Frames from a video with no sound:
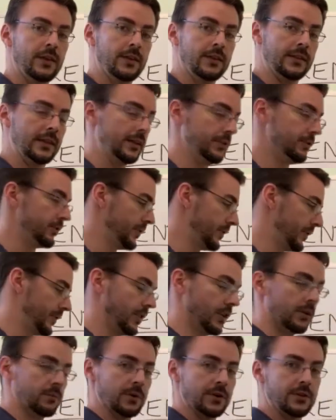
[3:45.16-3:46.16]
The interest is
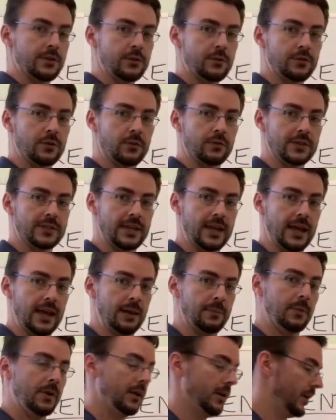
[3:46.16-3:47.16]
going to reduce over
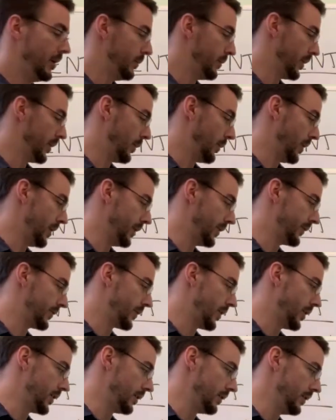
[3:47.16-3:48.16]
time, but I wanted to
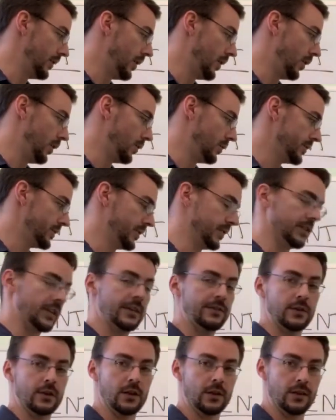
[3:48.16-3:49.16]
start you low to
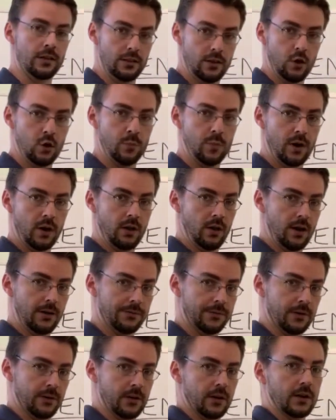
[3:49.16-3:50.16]
give you a low ball
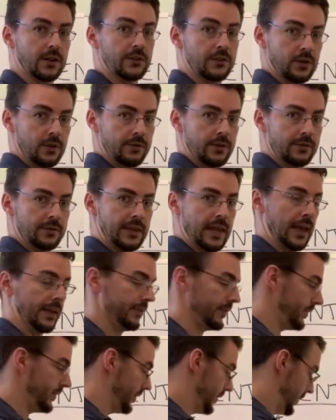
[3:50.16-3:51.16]
offer, a conservative
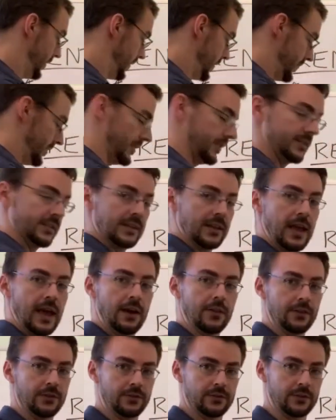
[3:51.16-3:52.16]
guess, to see how
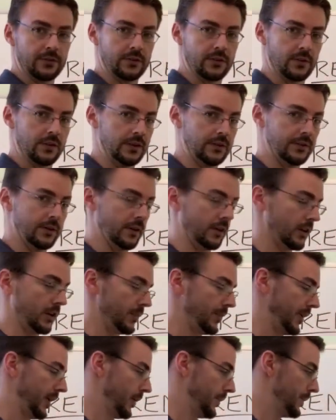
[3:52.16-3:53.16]
this is going to
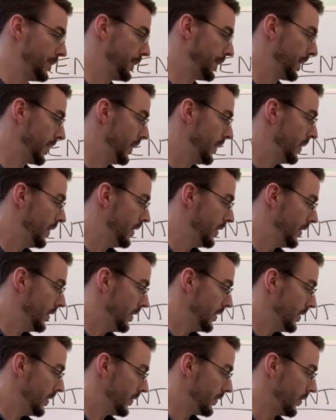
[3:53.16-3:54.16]
compare.
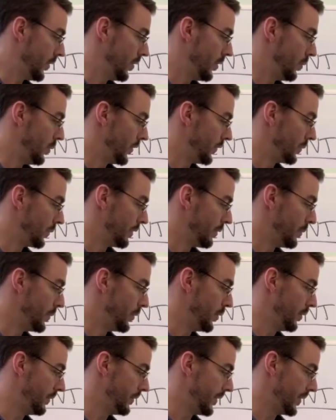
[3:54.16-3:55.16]
So once we
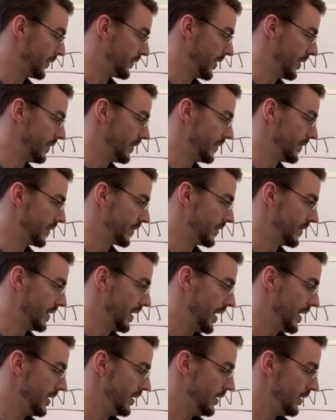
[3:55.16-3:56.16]
remove the
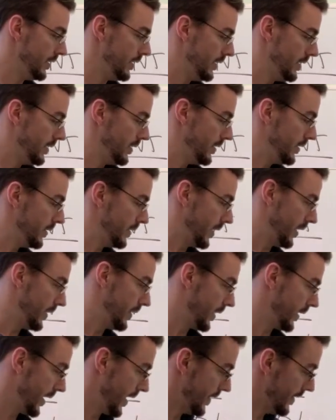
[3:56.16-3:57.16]
768, and
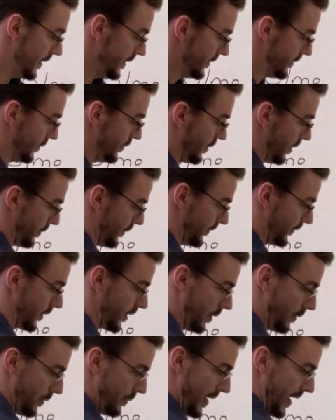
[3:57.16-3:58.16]
again, these two numbers are
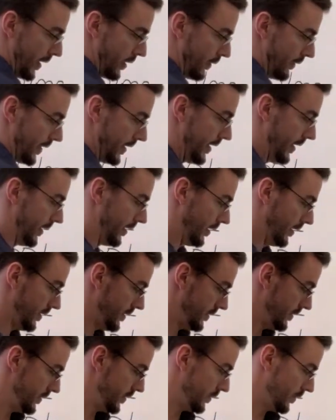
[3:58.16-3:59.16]
coming back over
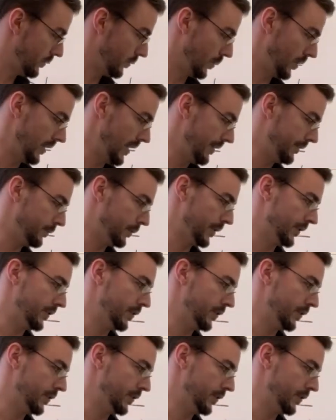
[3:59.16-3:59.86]
here, we're left with